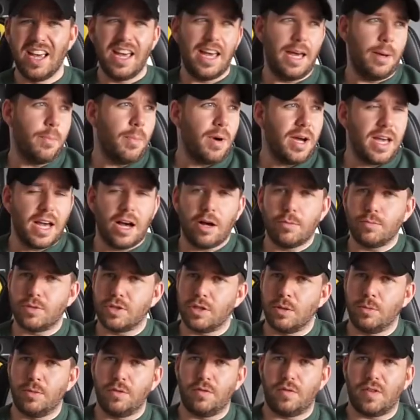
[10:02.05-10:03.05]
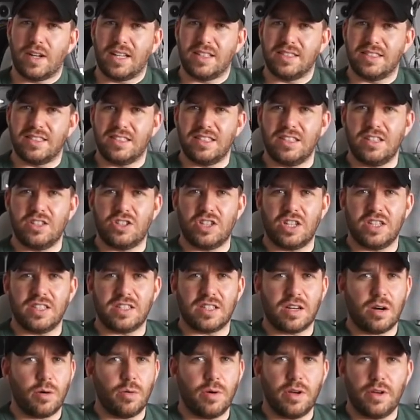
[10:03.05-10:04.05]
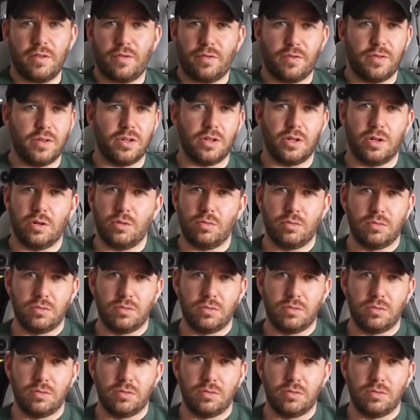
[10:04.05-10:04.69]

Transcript: It might help some advanced DJs out if, you know,